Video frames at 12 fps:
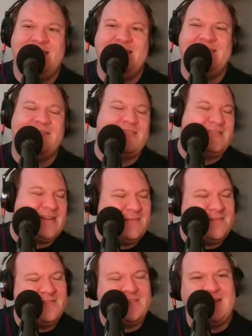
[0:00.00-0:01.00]
J. Jonah
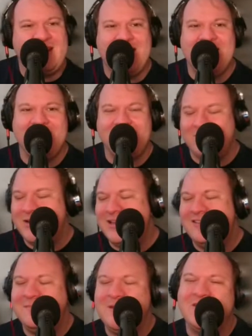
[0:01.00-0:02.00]
Jameson has
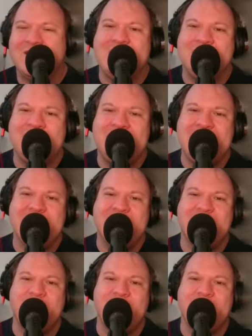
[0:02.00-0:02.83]
run his smear campaign,